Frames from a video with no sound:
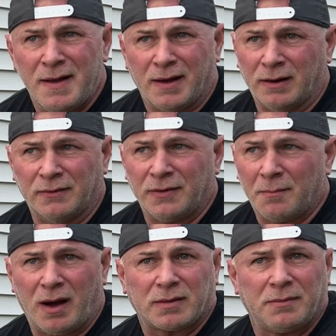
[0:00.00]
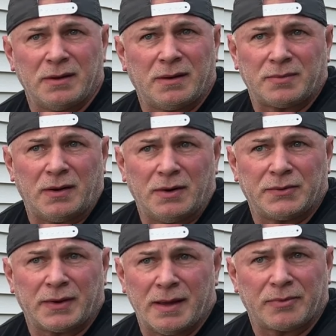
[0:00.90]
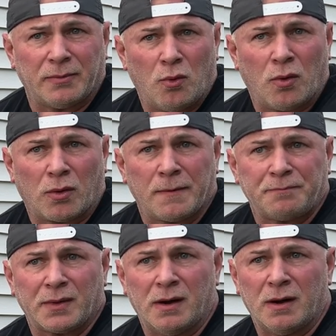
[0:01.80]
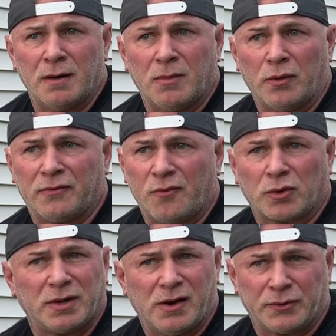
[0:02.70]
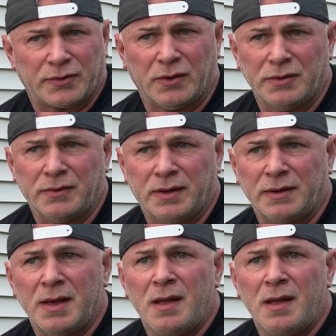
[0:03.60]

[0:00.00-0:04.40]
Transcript: of possibly up to 100 amps or more um, on a four ton or so unit,